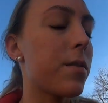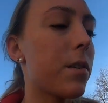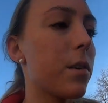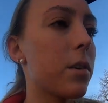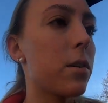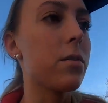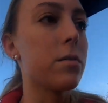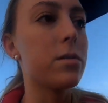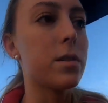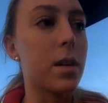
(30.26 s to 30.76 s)

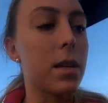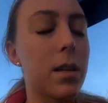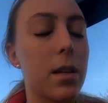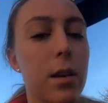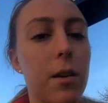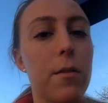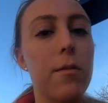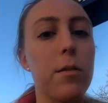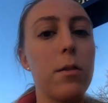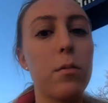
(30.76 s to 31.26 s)
photos, and then
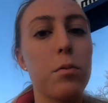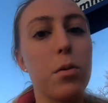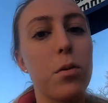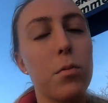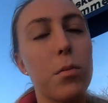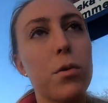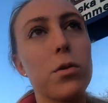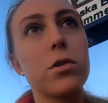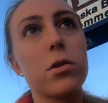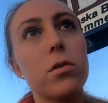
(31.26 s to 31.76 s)
a few
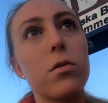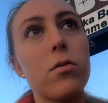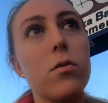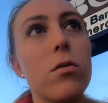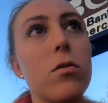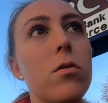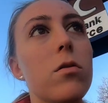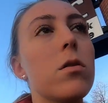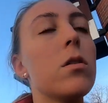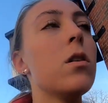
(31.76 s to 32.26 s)

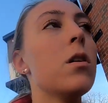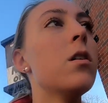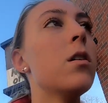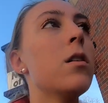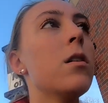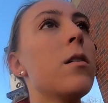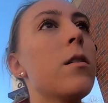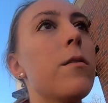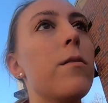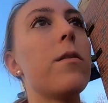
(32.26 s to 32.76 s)
promotional
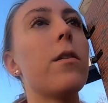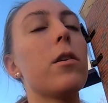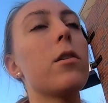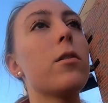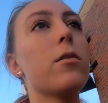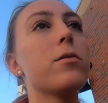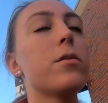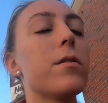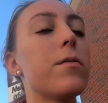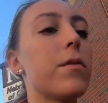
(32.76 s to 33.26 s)

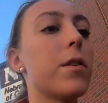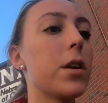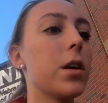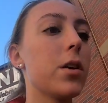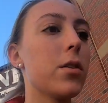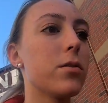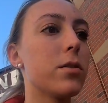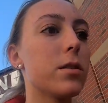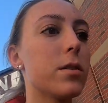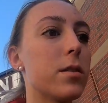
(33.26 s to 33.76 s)
photos and
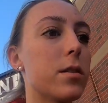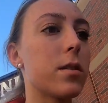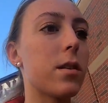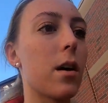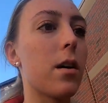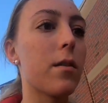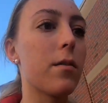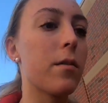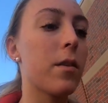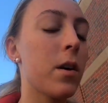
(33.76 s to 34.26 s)
videos and
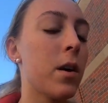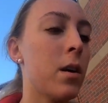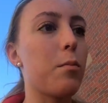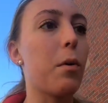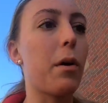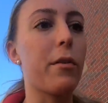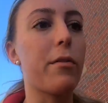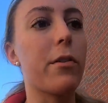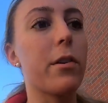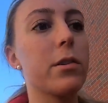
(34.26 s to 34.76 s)
stuff. A few of
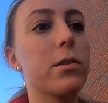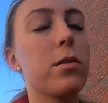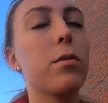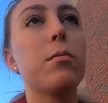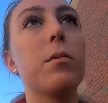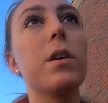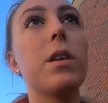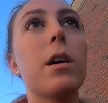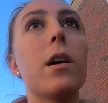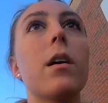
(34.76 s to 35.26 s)
my friends will
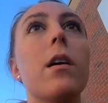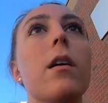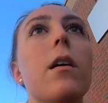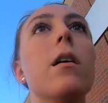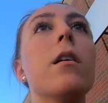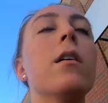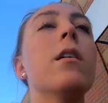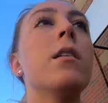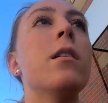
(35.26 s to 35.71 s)
be there